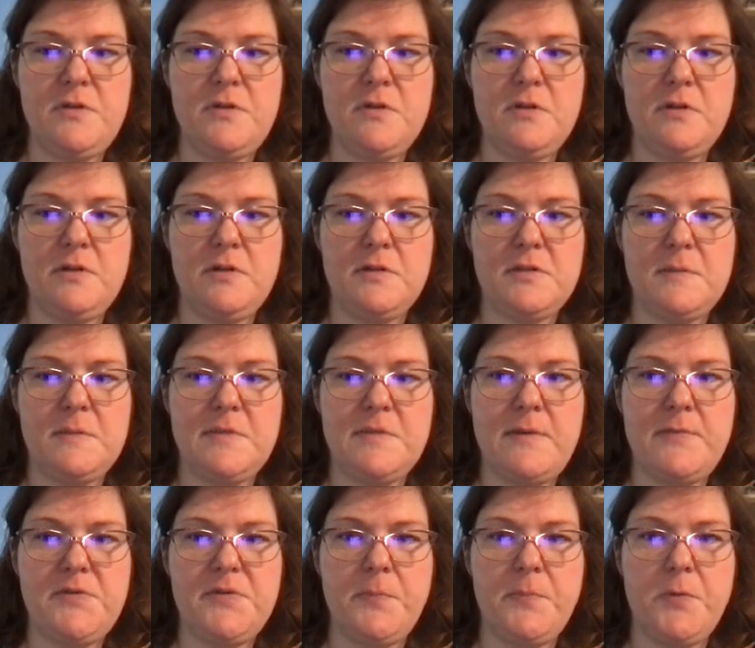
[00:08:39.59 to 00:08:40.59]
Like
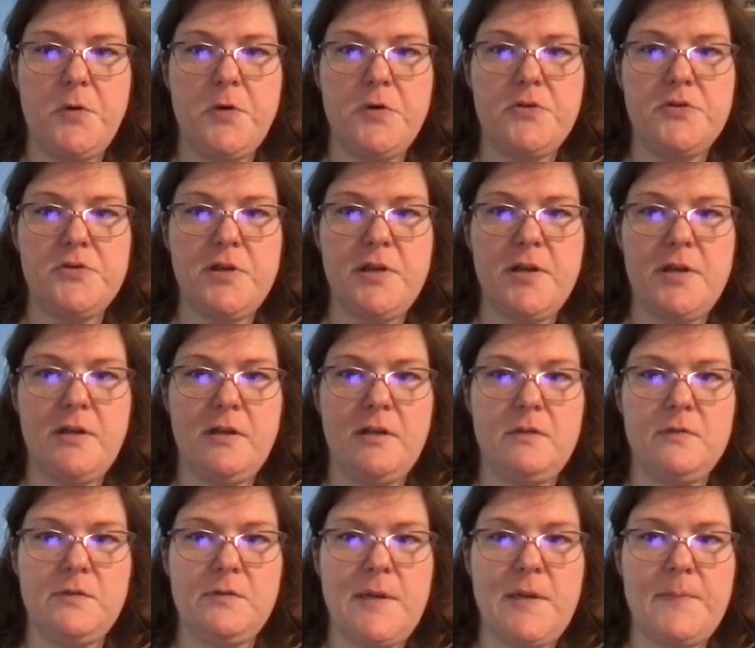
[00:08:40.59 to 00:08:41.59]
sometimes the borders kind of
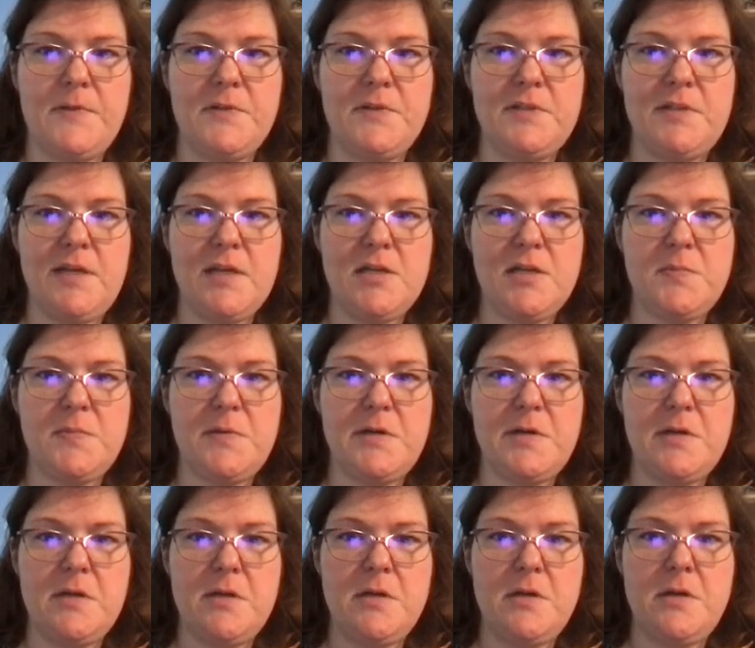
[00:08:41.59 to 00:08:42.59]
overlap the text,
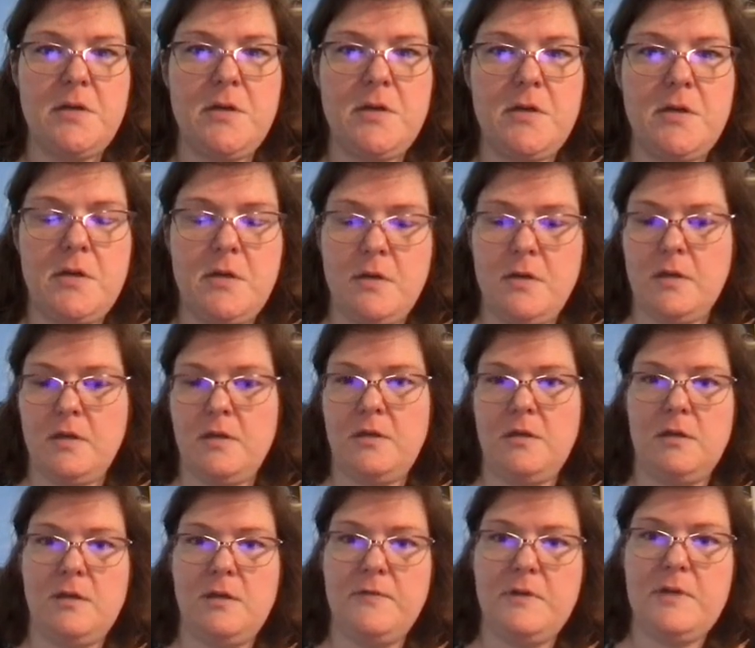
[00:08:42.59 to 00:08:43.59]
but like
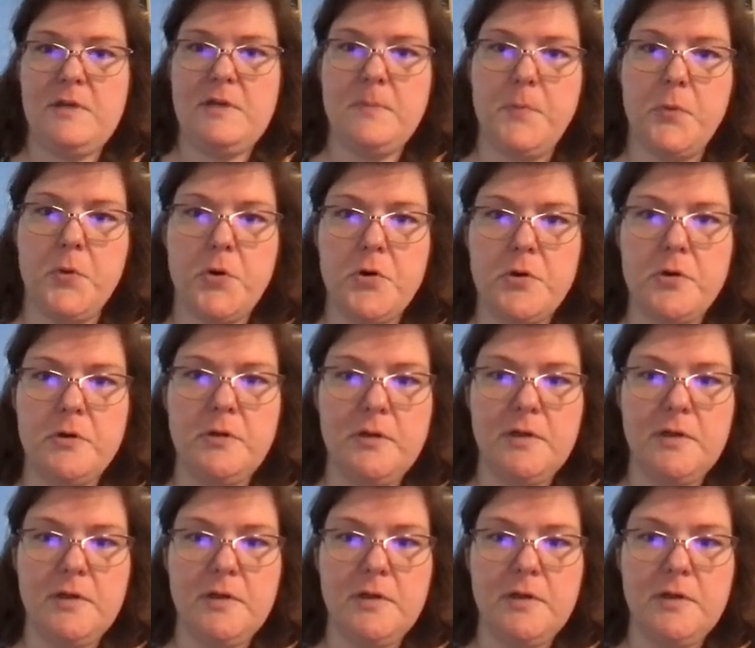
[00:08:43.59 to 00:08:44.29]
you don't even need a border.